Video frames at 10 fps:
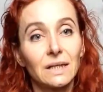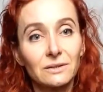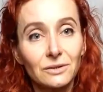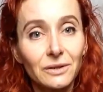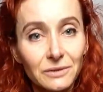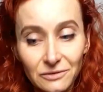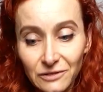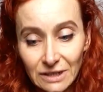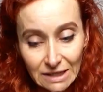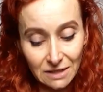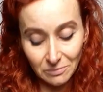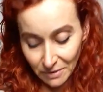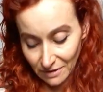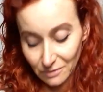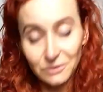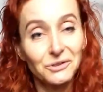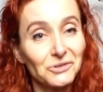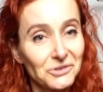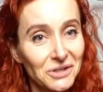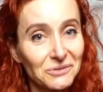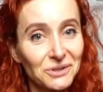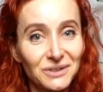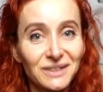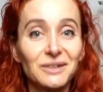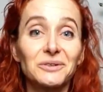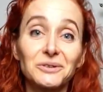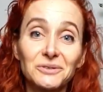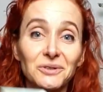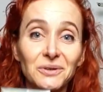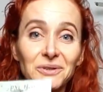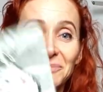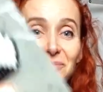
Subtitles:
I had to go and find it, but I wanted to show you that I also got a